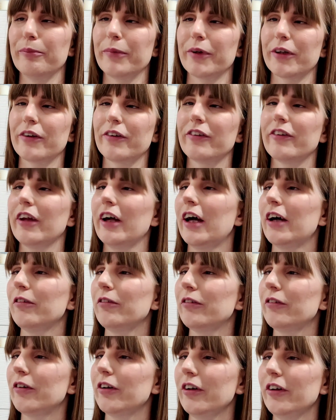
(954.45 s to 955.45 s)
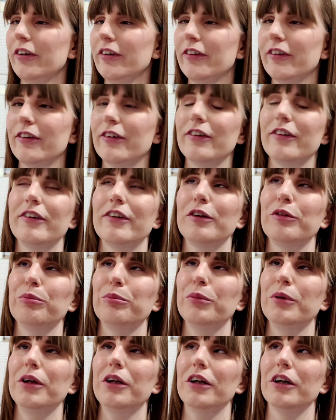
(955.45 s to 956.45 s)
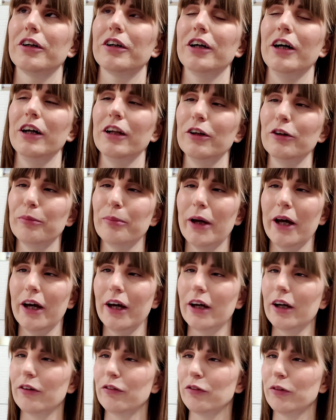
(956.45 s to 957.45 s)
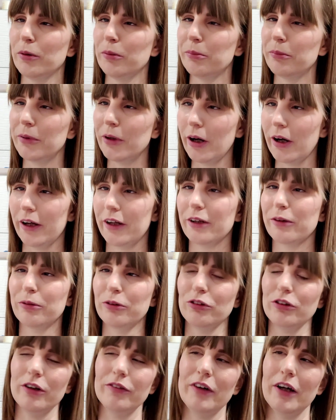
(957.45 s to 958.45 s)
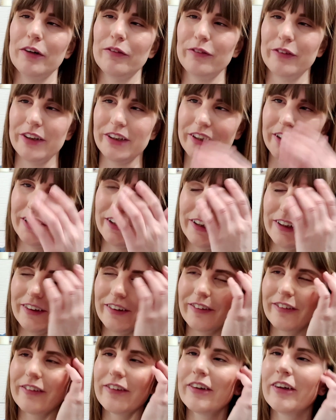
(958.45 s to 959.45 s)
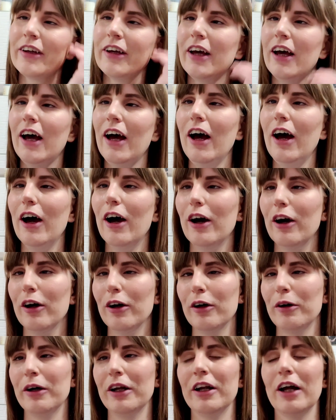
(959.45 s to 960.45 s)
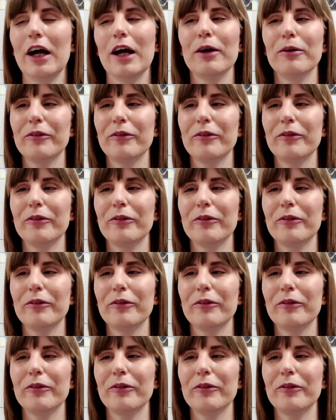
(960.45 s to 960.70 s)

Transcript: because I have a very similar coloured pair from Nike, which I've had for years, and I